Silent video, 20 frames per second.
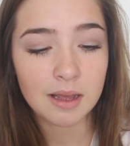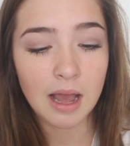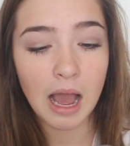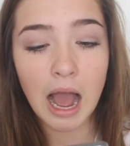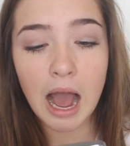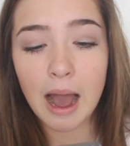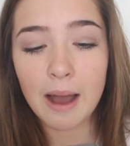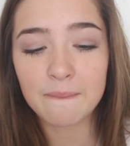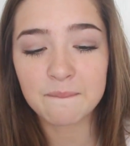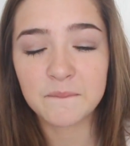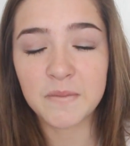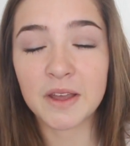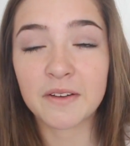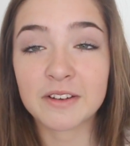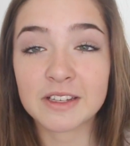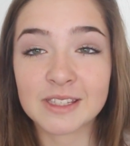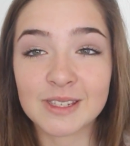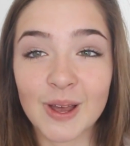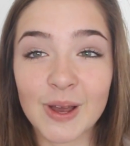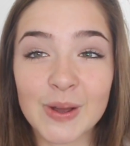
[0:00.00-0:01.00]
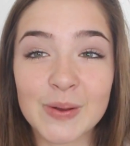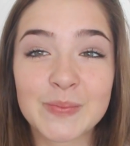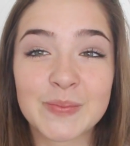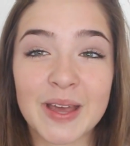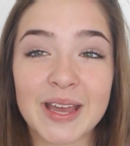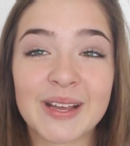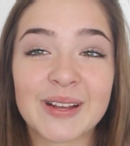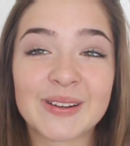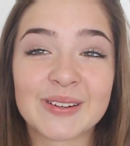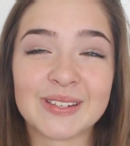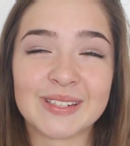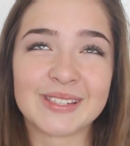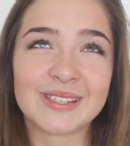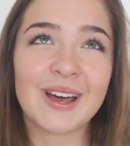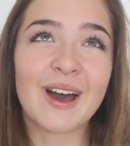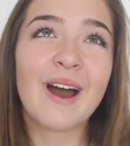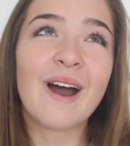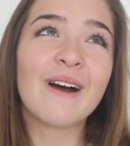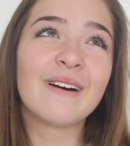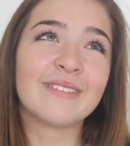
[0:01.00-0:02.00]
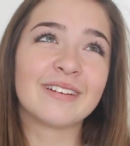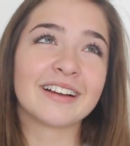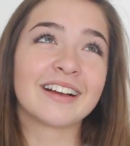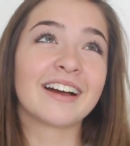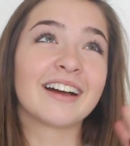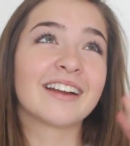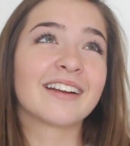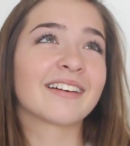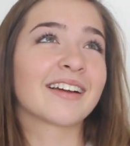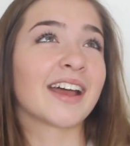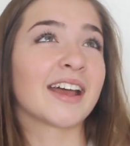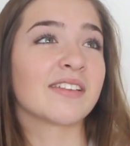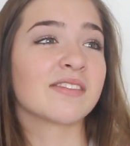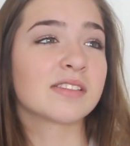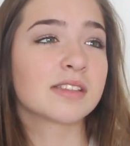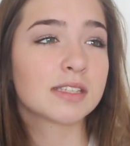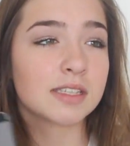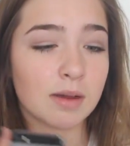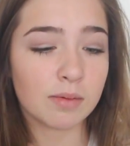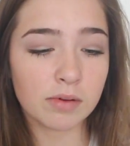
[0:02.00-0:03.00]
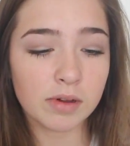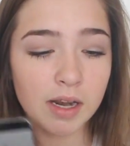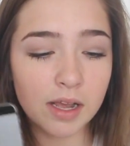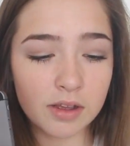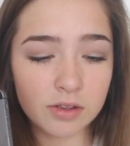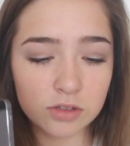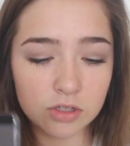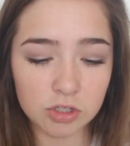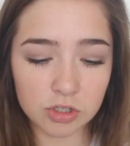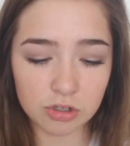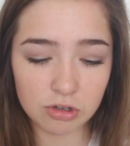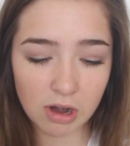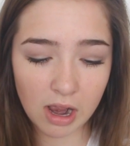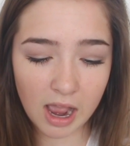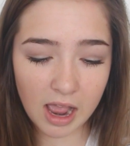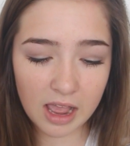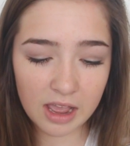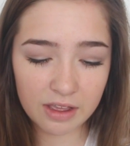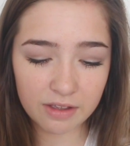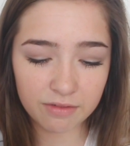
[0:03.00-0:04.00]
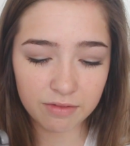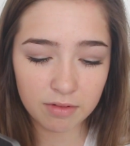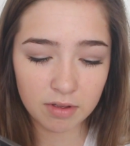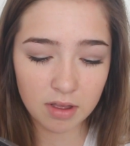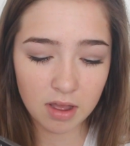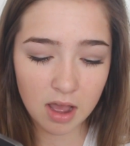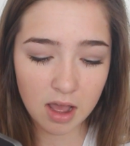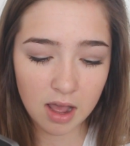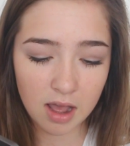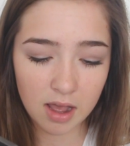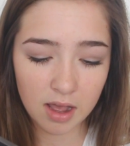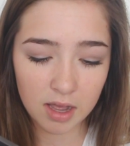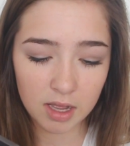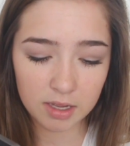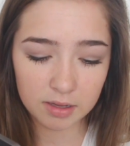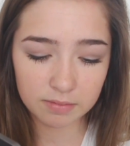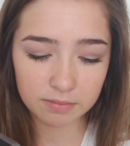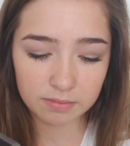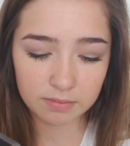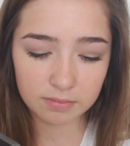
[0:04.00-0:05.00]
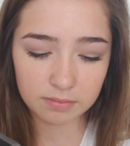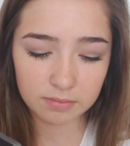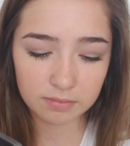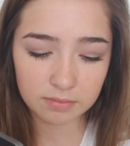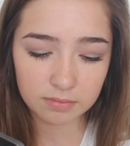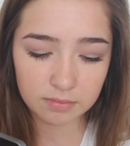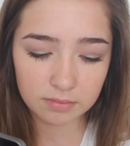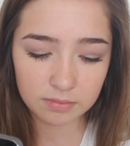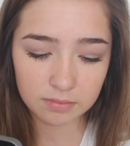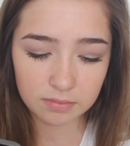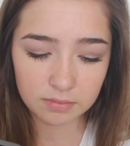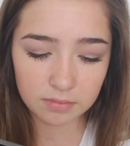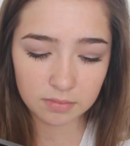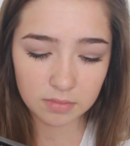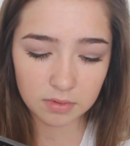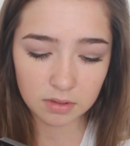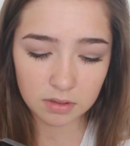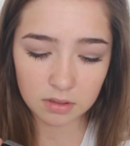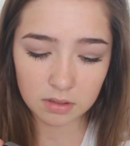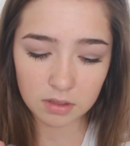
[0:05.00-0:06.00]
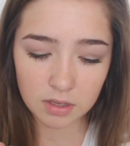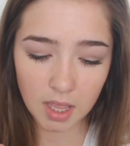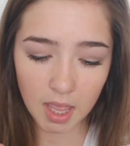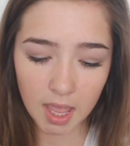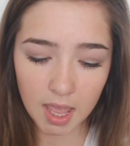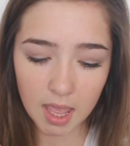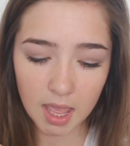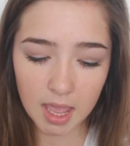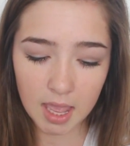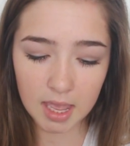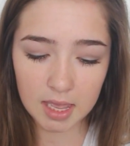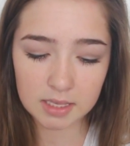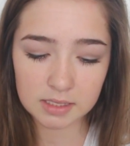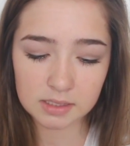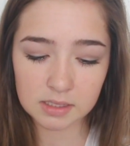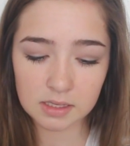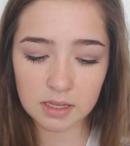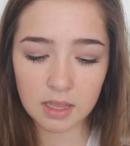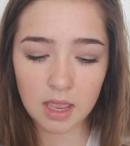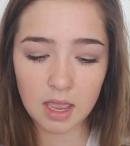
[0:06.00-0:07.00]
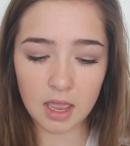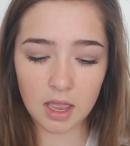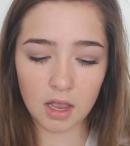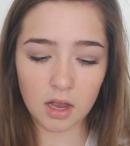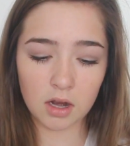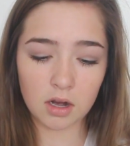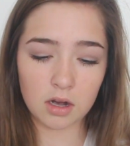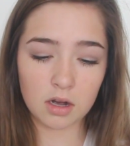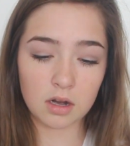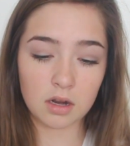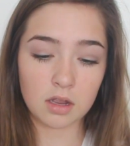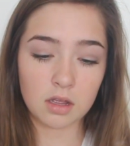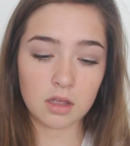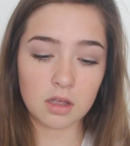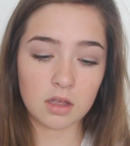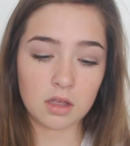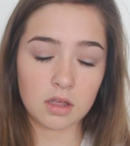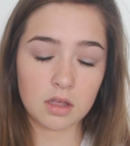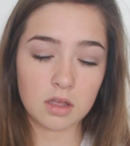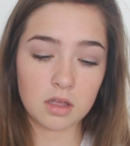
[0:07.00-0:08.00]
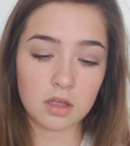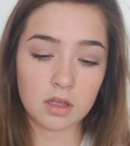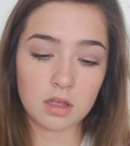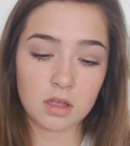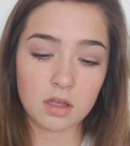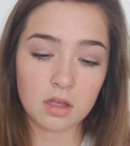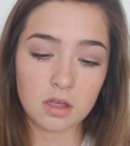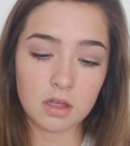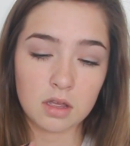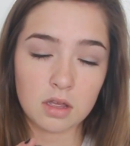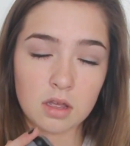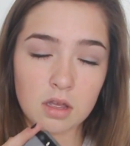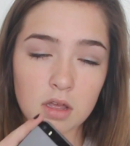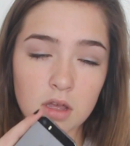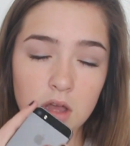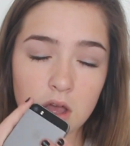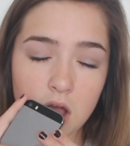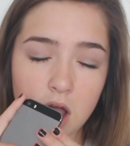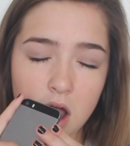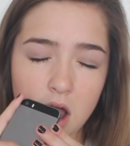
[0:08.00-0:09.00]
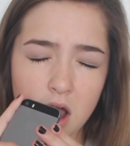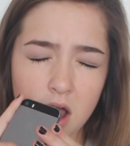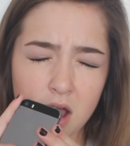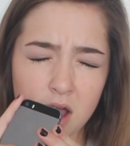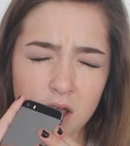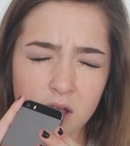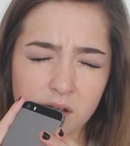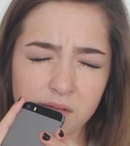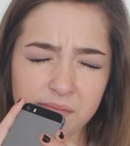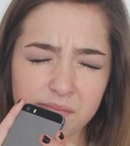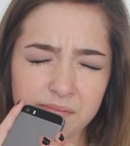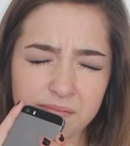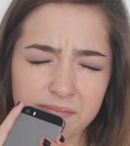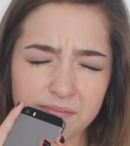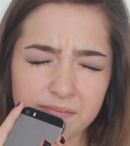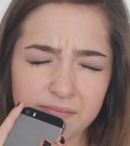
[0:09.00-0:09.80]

Um, favorite song on Bangers, oh my god, okay. Someone Else Drive, um, Hands in the Air, um,